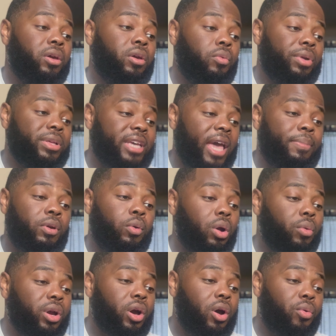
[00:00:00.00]
We type in where
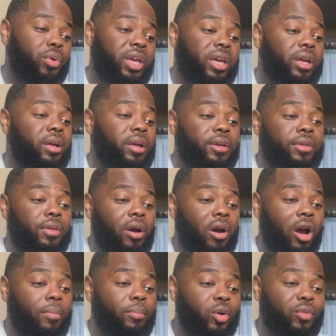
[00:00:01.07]
we're going,
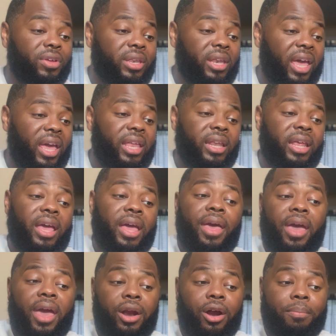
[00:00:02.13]
our move-in date,
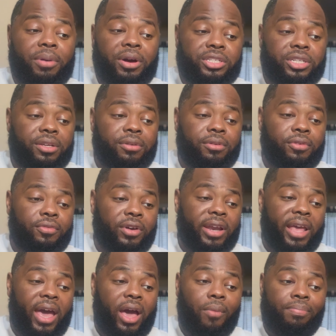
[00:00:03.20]
and our budget. For
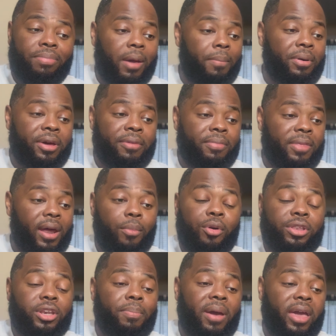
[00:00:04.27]
now, I put that I'm
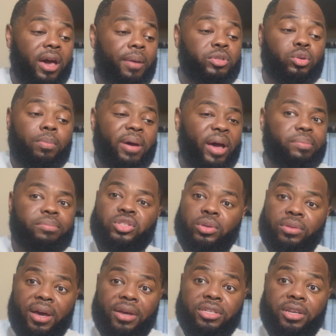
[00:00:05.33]
willing to pay up to about
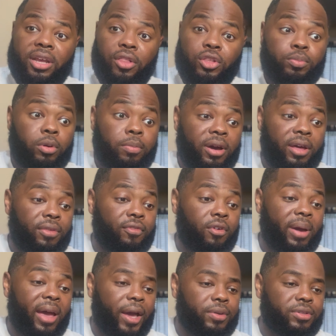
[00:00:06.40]
$2,000 per month for
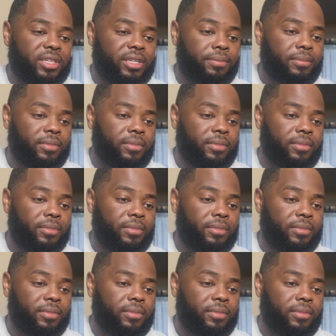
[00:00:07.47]
my housing.